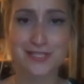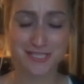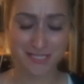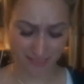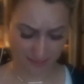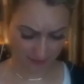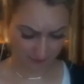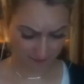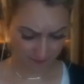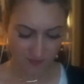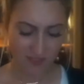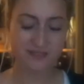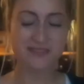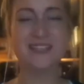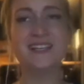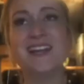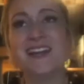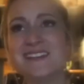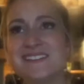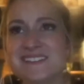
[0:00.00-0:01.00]
didn't it? The
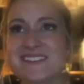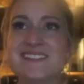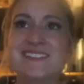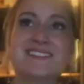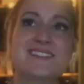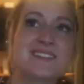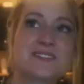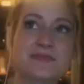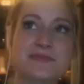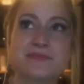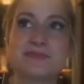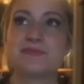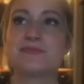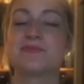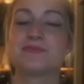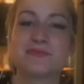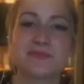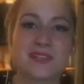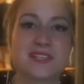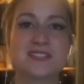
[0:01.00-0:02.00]
Nest is
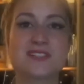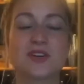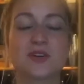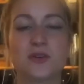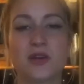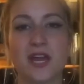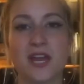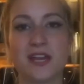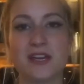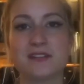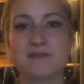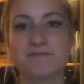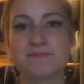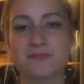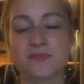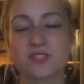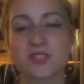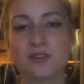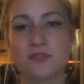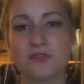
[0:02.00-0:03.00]
okay
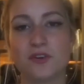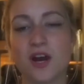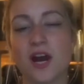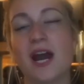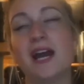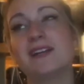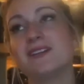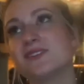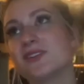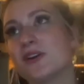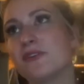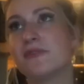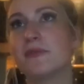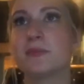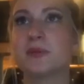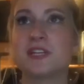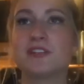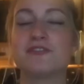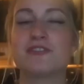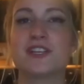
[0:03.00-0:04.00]
so far. I don't know if I'm
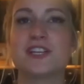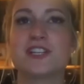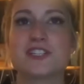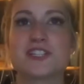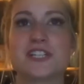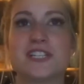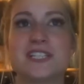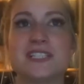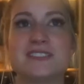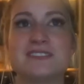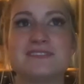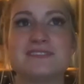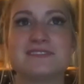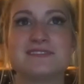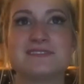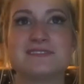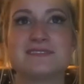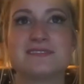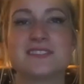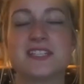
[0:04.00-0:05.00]
gonna finish it.
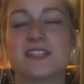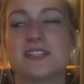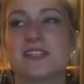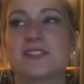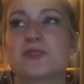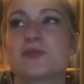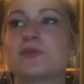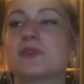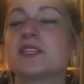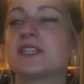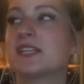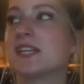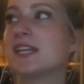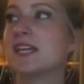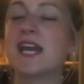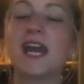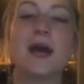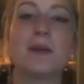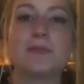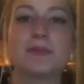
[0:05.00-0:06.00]
Nothing's really like
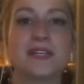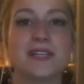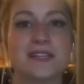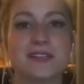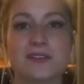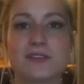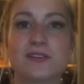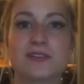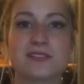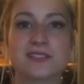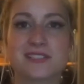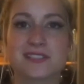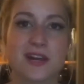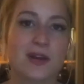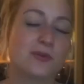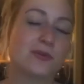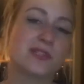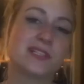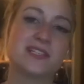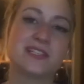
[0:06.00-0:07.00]
happening, or it's not
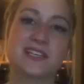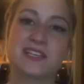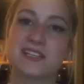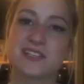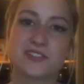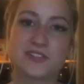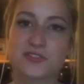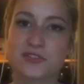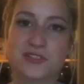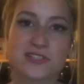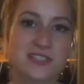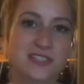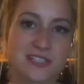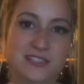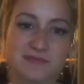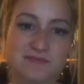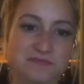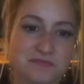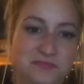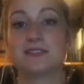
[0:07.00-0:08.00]
really that
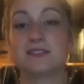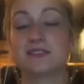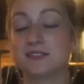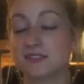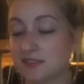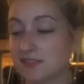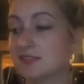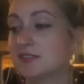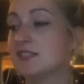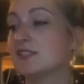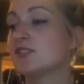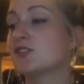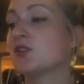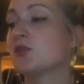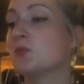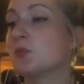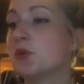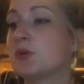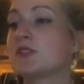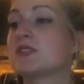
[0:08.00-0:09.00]
interesting. These are the
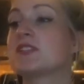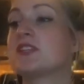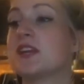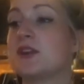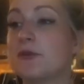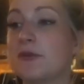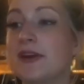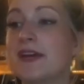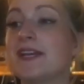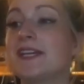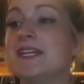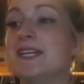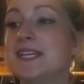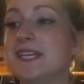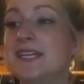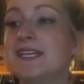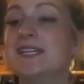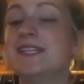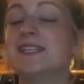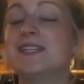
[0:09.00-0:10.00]
books that I read
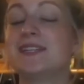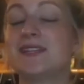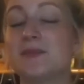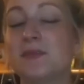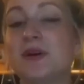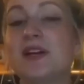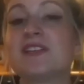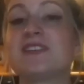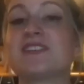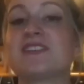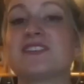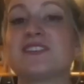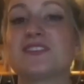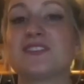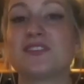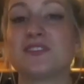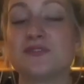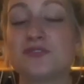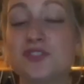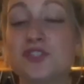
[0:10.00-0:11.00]
in the month
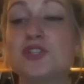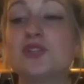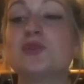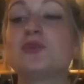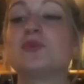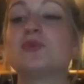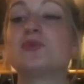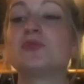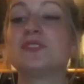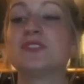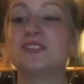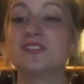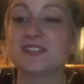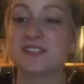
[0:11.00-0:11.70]
of June.